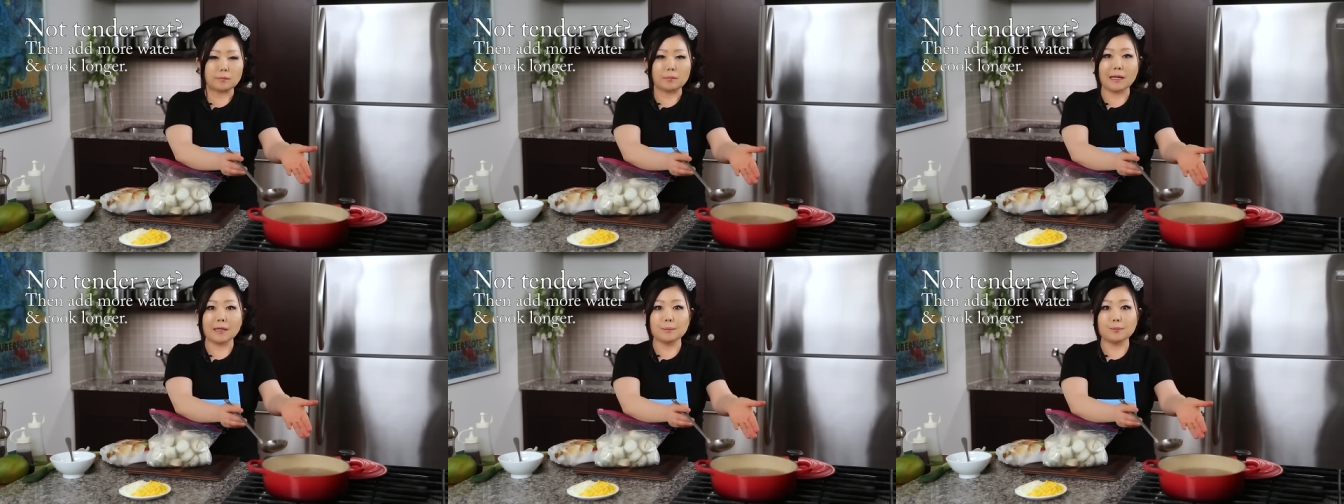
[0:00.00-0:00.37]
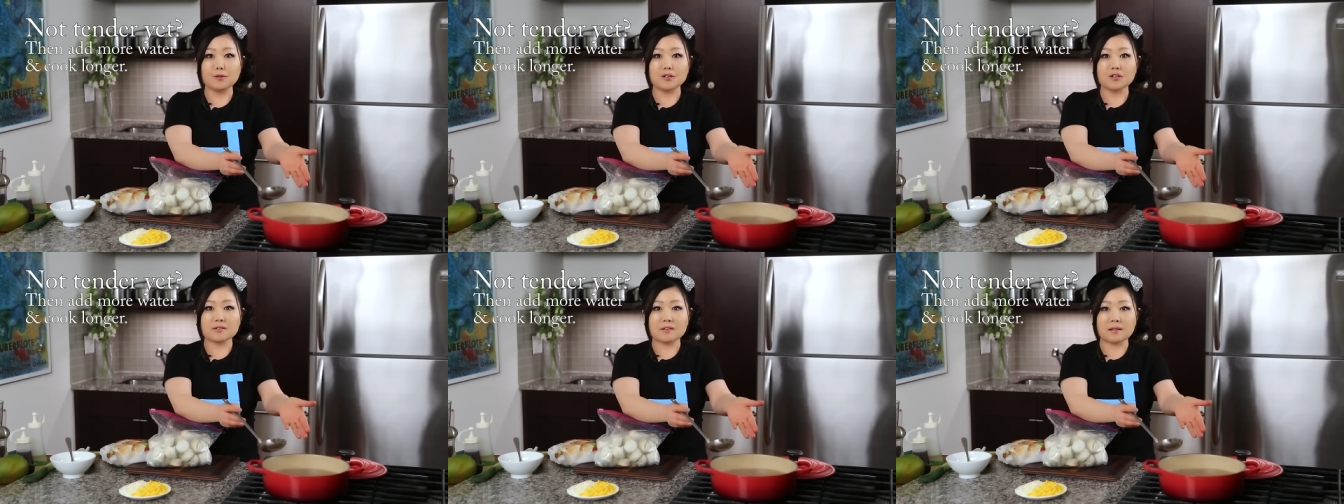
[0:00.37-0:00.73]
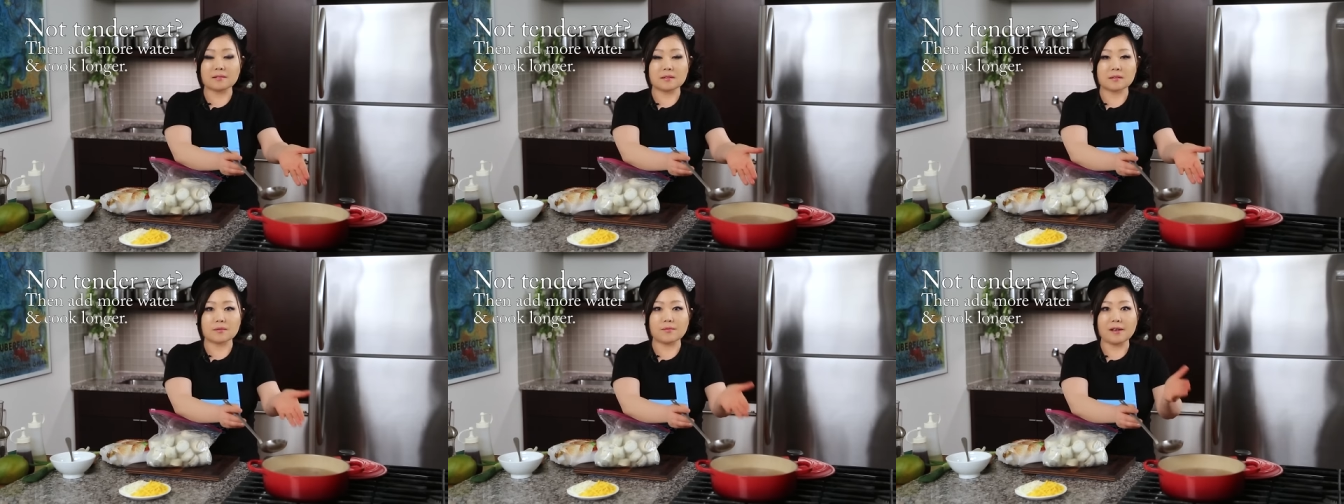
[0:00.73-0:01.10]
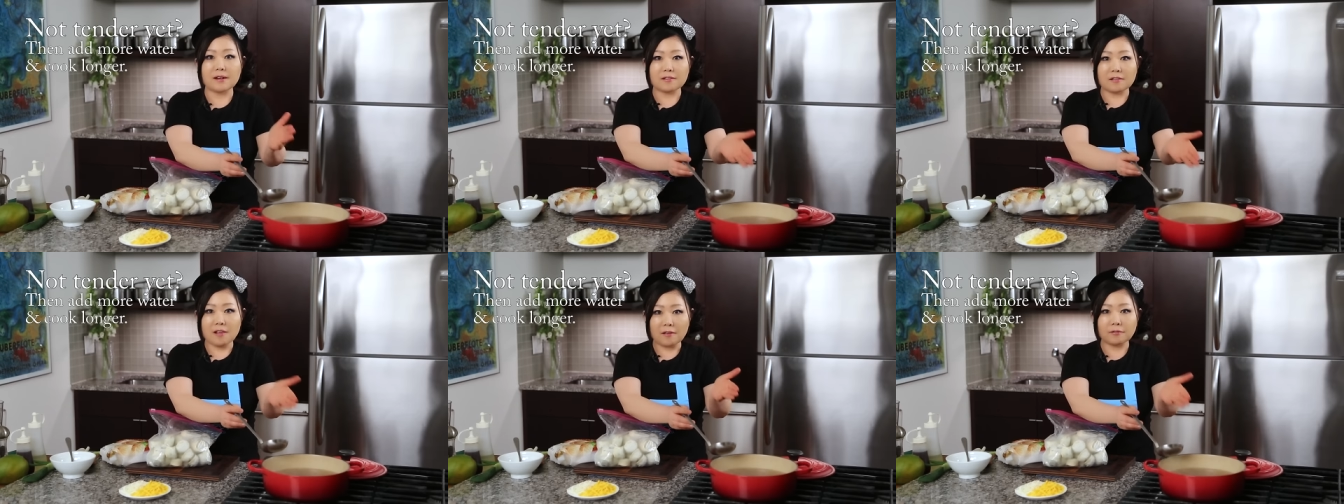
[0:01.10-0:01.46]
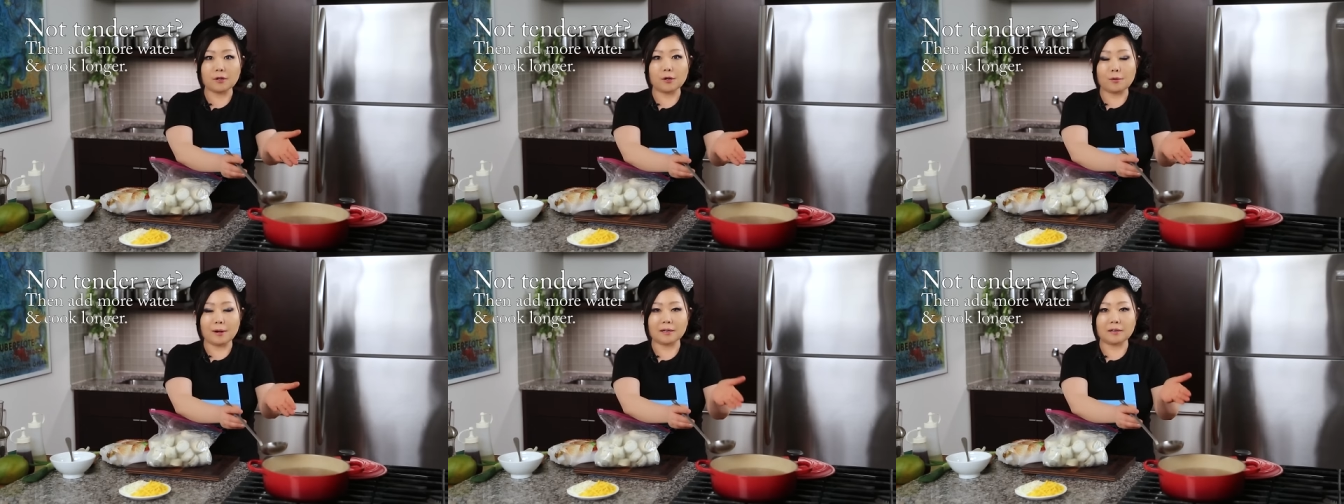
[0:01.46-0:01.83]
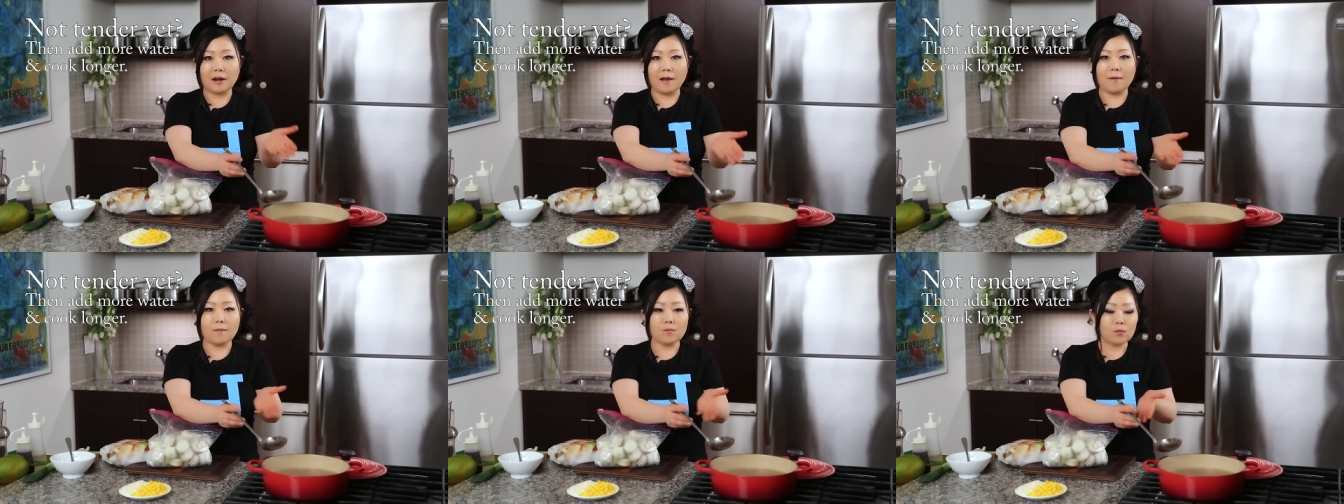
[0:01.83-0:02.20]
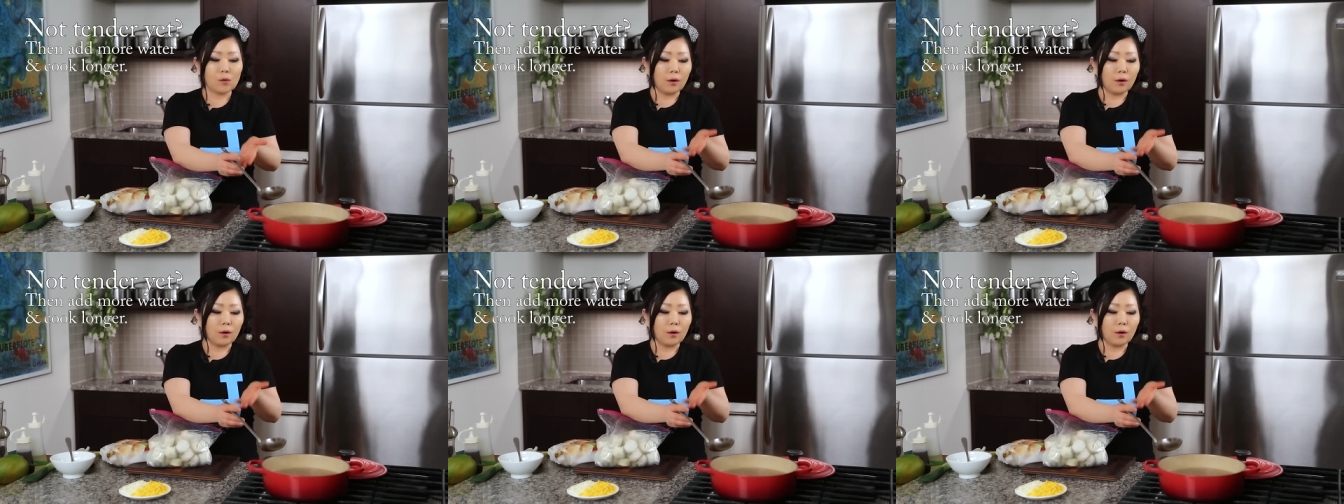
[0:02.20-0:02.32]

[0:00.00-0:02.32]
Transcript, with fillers: My brisket is very tender right now.